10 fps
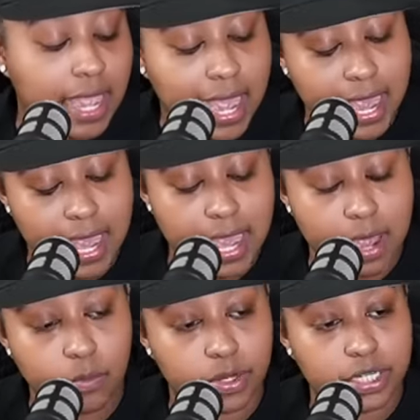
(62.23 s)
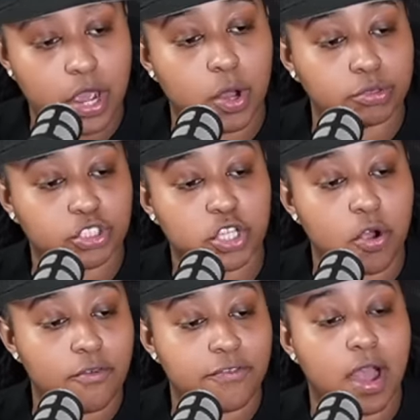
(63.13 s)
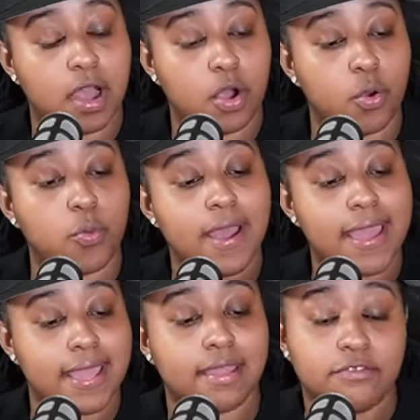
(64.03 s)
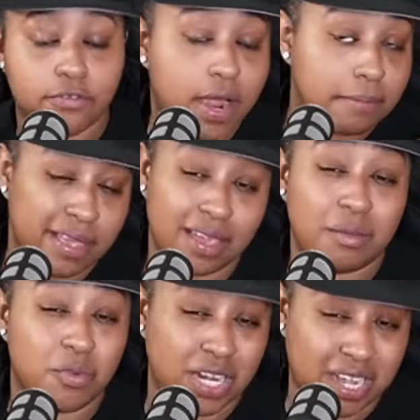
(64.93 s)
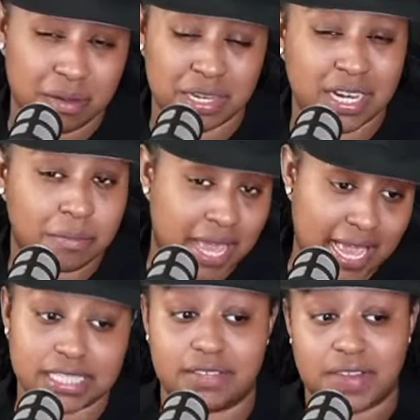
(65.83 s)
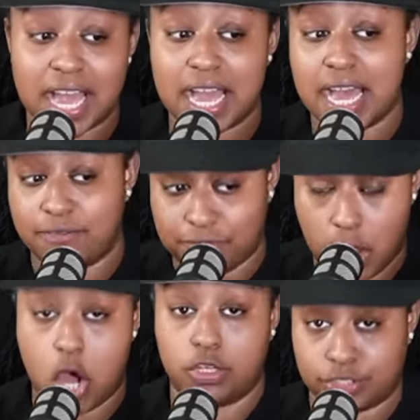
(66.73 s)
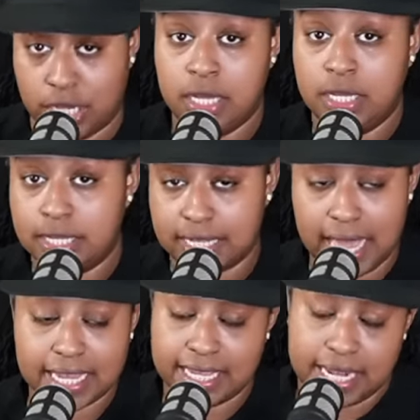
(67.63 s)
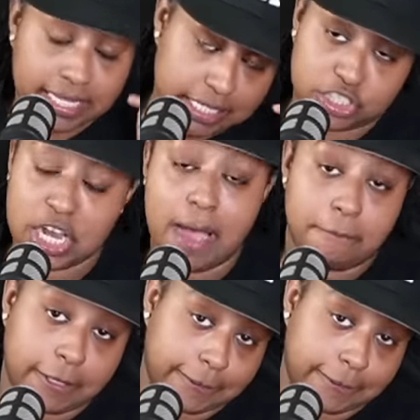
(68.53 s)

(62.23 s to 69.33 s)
I would go so far away from him when it comes to them hands if I fought like NLE Choppa.